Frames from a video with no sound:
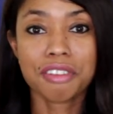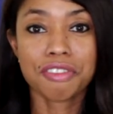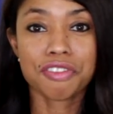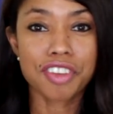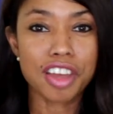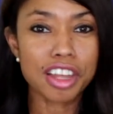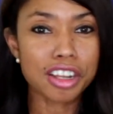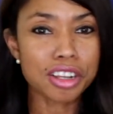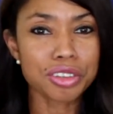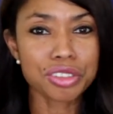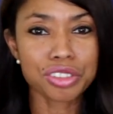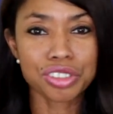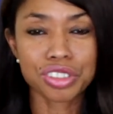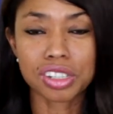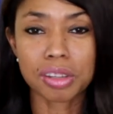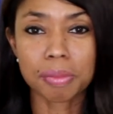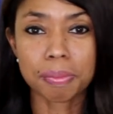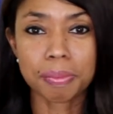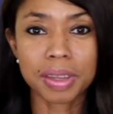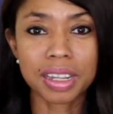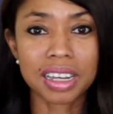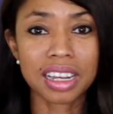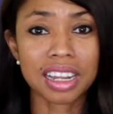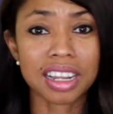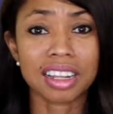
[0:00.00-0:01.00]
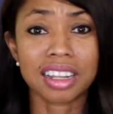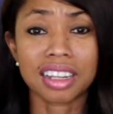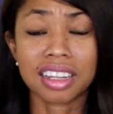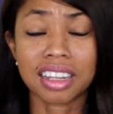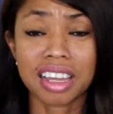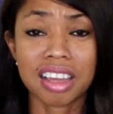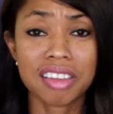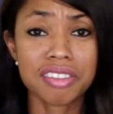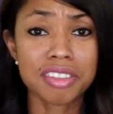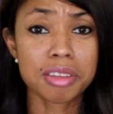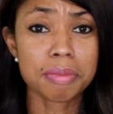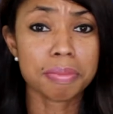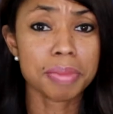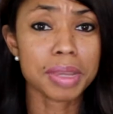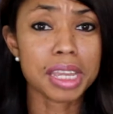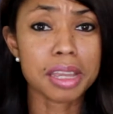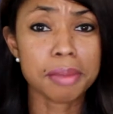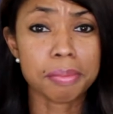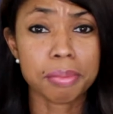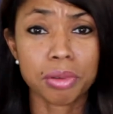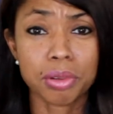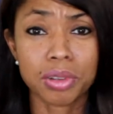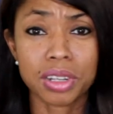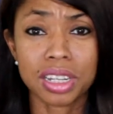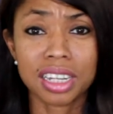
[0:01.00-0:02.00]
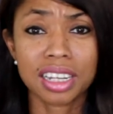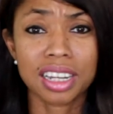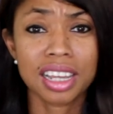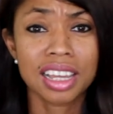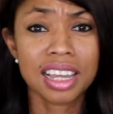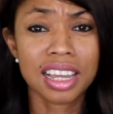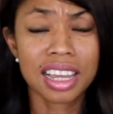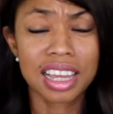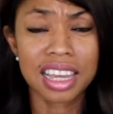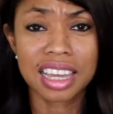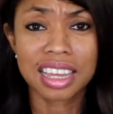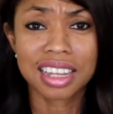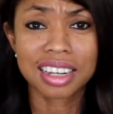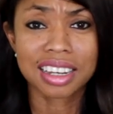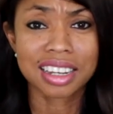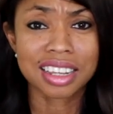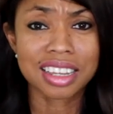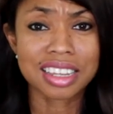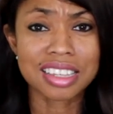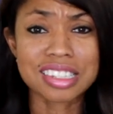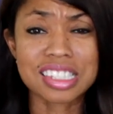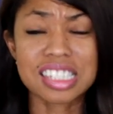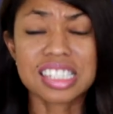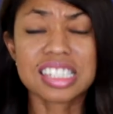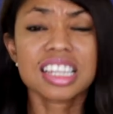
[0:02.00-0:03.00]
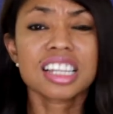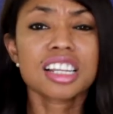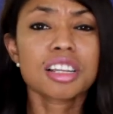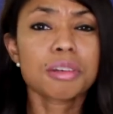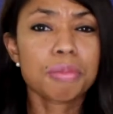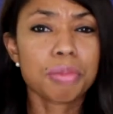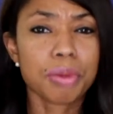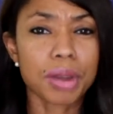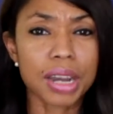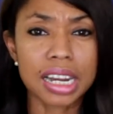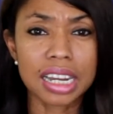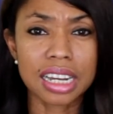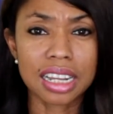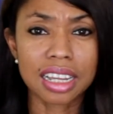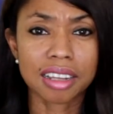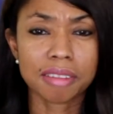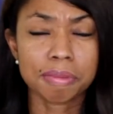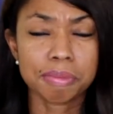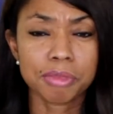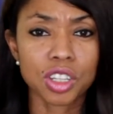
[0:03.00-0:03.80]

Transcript: fellowshipping and loving people and celebrating.